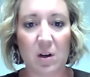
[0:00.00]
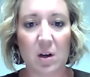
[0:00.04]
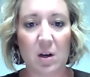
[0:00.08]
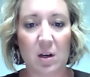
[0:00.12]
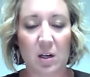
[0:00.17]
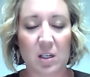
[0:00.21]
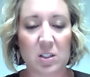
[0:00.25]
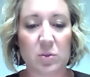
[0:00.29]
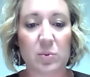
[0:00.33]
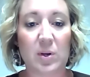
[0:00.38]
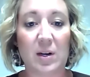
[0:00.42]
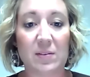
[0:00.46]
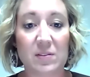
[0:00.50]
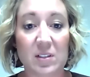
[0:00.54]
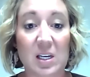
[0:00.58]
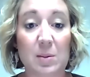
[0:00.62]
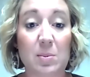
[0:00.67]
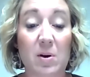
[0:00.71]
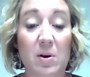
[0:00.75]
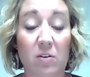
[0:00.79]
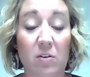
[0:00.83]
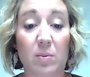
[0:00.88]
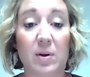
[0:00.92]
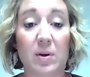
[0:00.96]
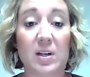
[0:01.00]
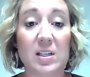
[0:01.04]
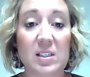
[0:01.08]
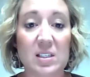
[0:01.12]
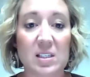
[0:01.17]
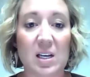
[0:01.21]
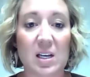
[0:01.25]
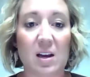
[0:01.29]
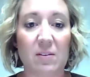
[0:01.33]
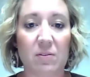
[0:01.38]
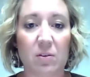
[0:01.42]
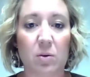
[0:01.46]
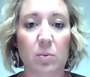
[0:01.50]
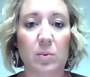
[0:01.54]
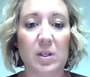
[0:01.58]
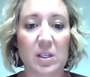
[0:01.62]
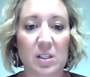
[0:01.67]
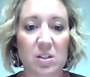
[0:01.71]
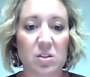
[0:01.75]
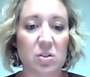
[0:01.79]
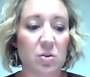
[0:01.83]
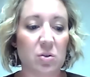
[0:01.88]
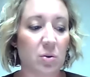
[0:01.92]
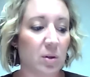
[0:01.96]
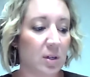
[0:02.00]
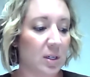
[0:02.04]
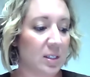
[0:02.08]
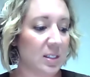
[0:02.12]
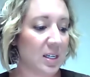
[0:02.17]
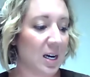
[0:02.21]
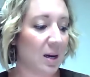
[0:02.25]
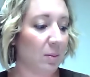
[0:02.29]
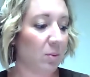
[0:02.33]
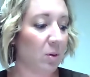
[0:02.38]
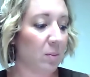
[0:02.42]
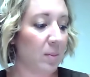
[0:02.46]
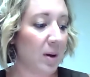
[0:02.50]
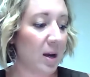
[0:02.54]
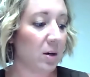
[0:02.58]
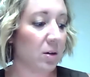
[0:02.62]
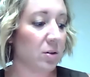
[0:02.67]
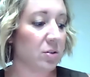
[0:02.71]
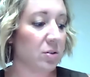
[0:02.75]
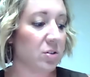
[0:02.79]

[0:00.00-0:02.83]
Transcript: because we have to keep everybody safe and we need to do it in a timely manner.